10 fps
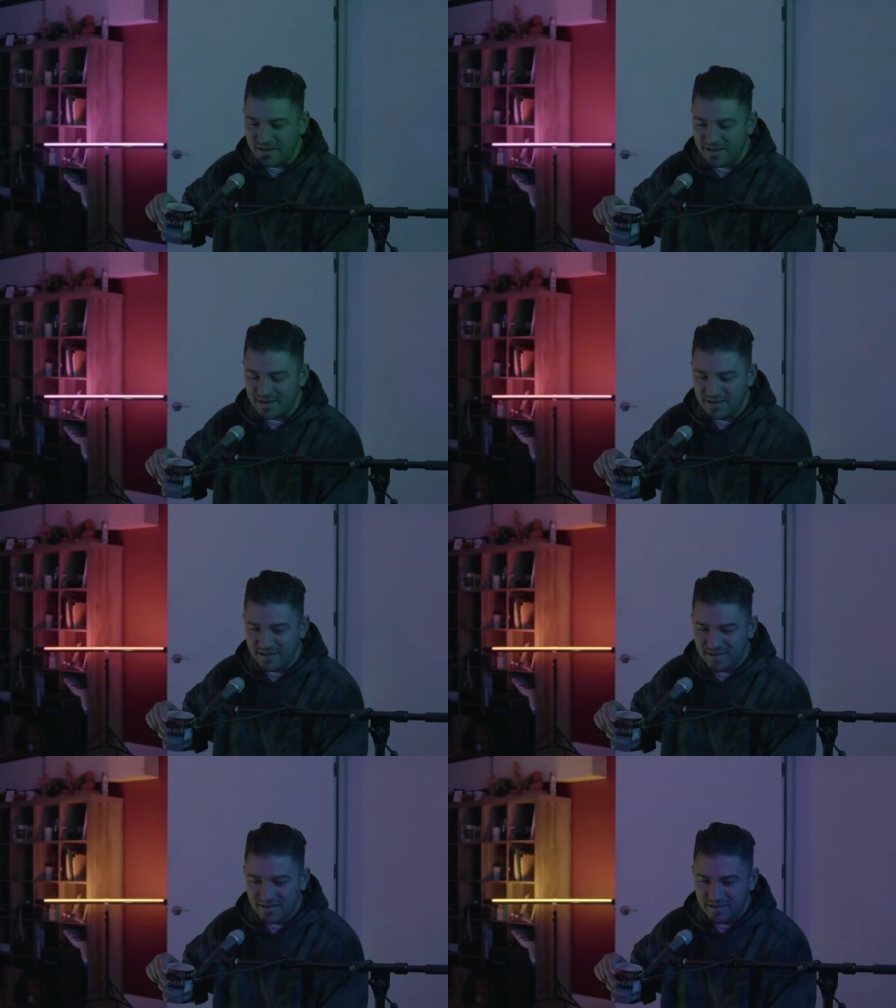uh,
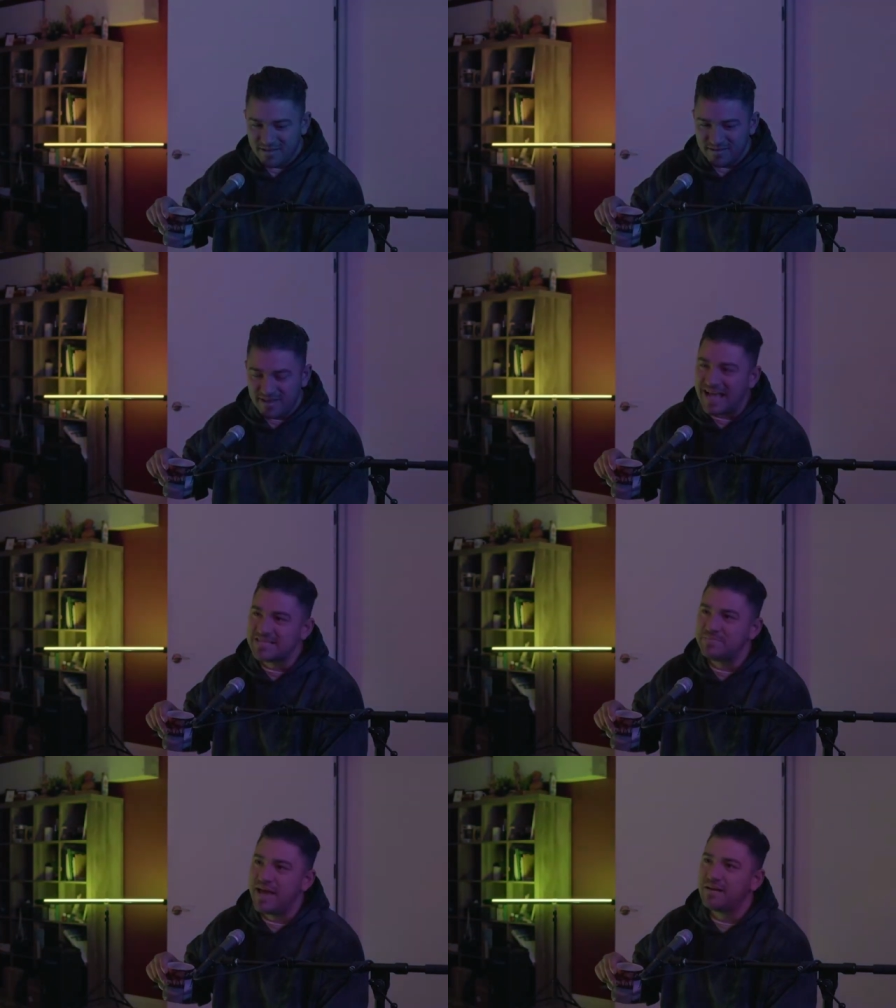the
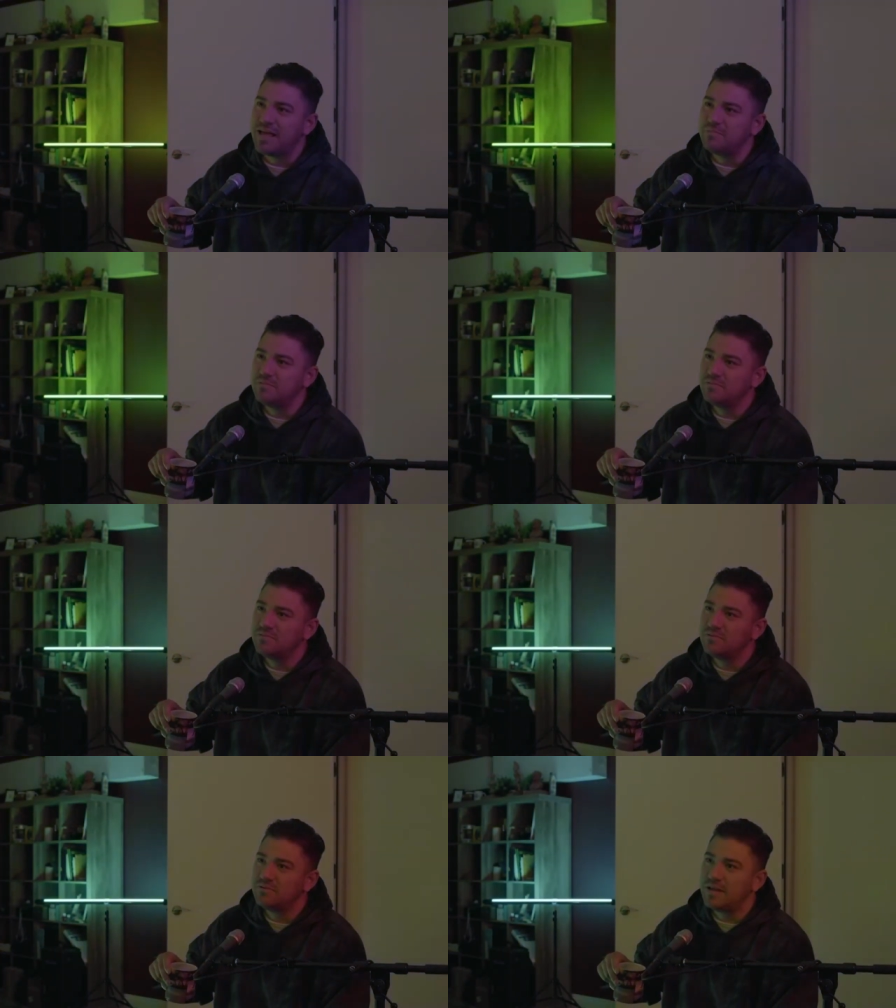last band, Naple.
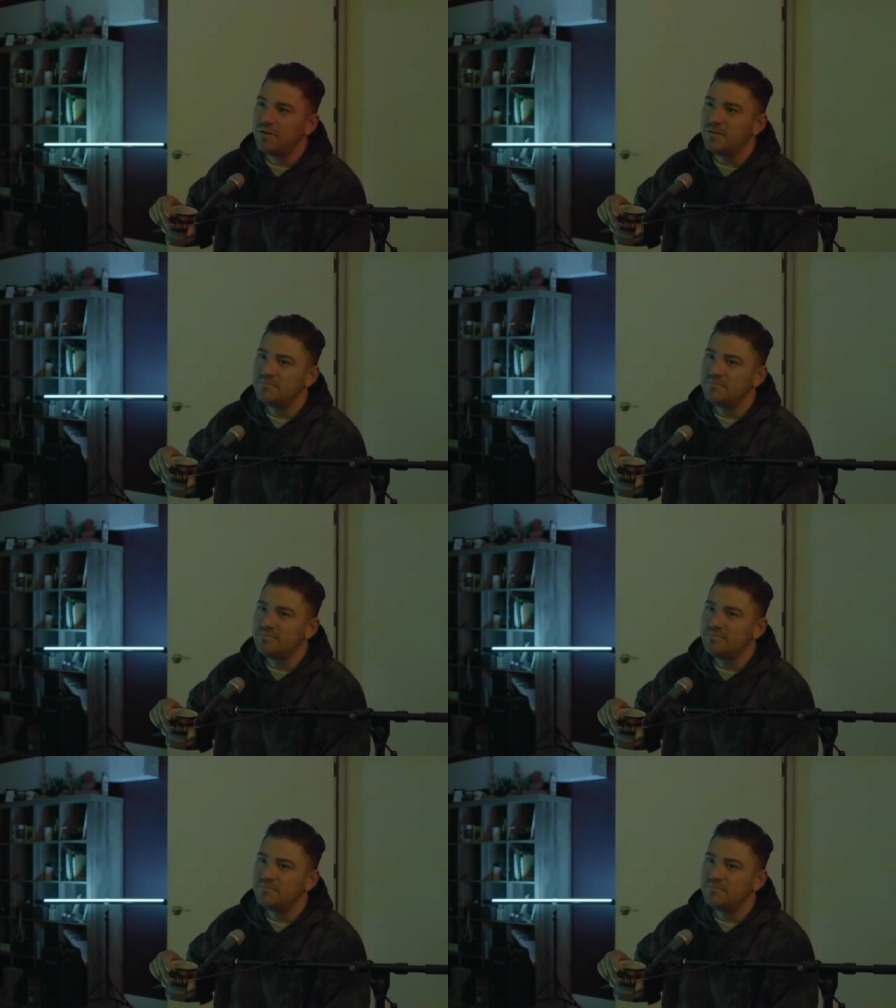Napalm?